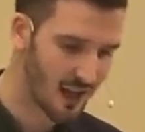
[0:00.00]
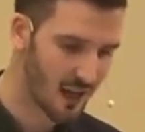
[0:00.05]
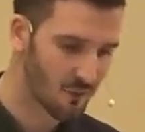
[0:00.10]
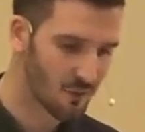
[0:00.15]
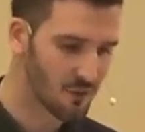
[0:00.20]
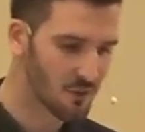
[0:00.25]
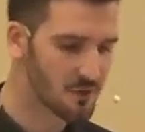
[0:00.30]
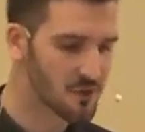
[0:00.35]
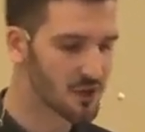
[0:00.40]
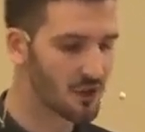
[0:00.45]

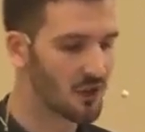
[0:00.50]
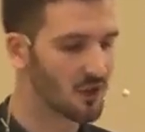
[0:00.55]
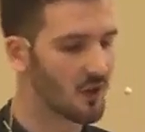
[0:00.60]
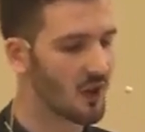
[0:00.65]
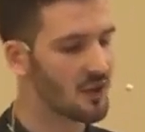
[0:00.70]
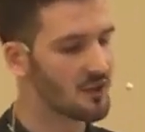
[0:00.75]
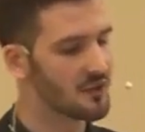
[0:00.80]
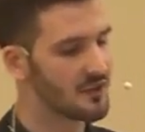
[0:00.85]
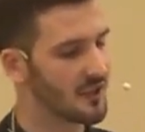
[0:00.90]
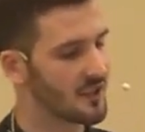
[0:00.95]
when those are
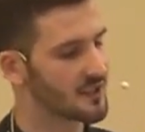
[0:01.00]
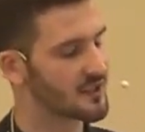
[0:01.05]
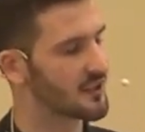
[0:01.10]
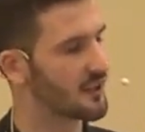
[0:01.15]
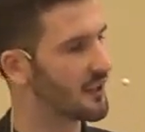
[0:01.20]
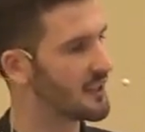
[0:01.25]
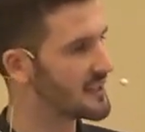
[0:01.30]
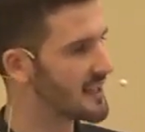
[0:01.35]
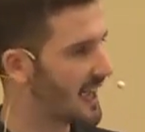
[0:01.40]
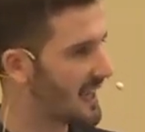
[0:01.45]
around us
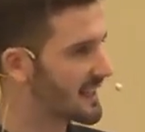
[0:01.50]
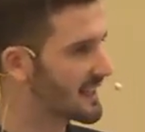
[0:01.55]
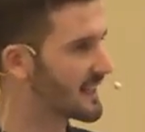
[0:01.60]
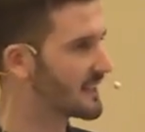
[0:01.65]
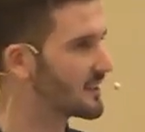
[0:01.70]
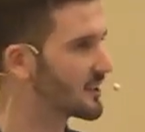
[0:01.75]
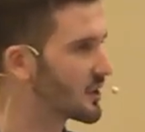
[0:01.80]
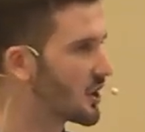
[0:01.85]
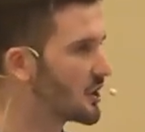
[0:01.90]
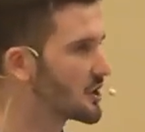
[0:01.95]
are attacking
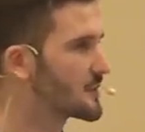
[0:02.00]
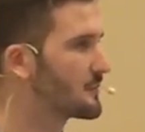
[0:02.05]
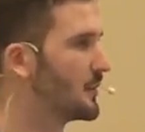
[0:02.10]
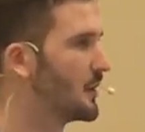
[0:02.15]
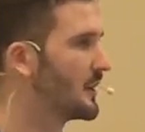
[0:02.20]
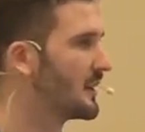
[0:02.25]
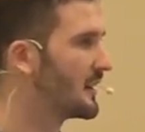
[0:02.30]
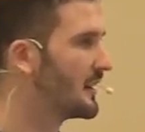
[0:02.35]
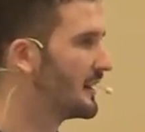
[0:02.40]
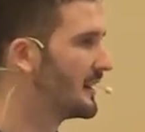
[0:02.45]
the
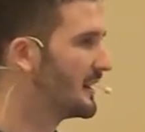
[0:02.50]
gospel